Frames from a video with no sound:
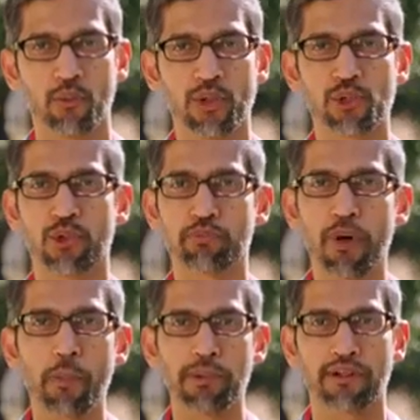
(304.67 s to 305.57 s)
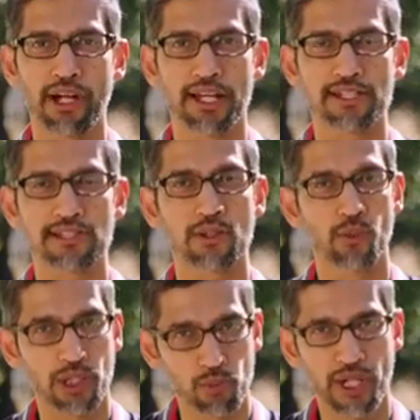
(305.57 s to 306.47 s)
which would popularize the
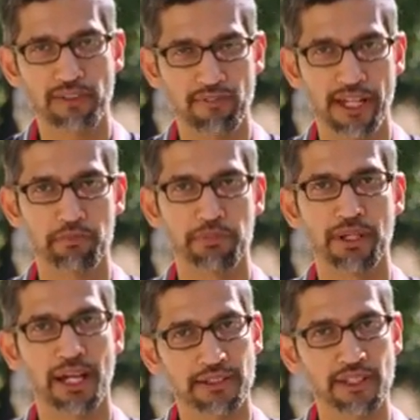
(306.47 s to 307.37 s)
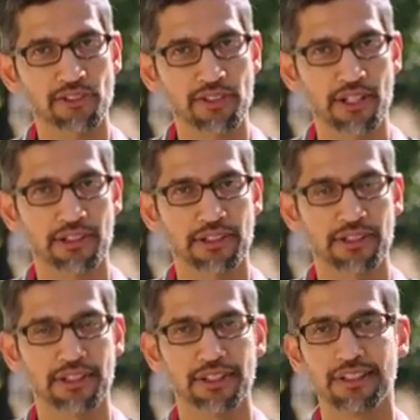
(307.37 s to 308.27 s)
World Wide Web and the internet.
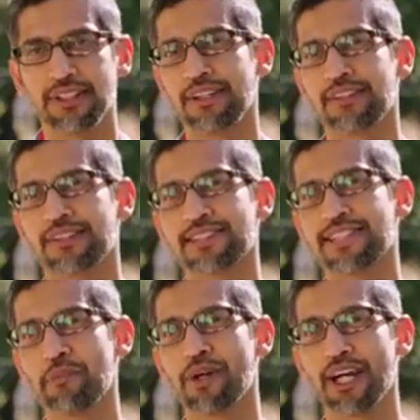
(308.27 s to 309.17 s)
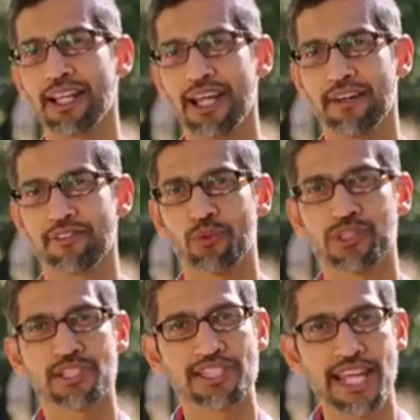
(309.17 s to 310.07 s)
The The summer I left
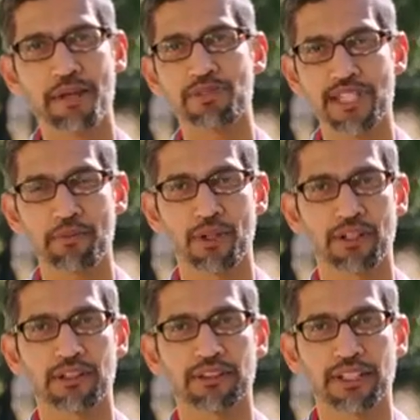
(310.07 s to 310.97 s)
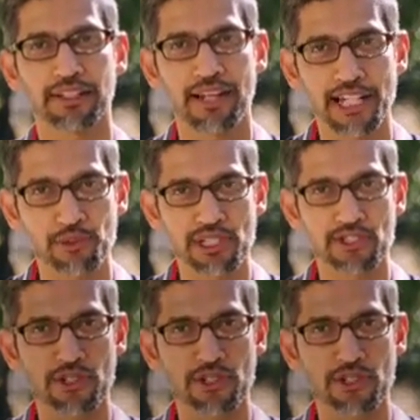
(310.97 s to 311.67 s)
was the same summer that a graduate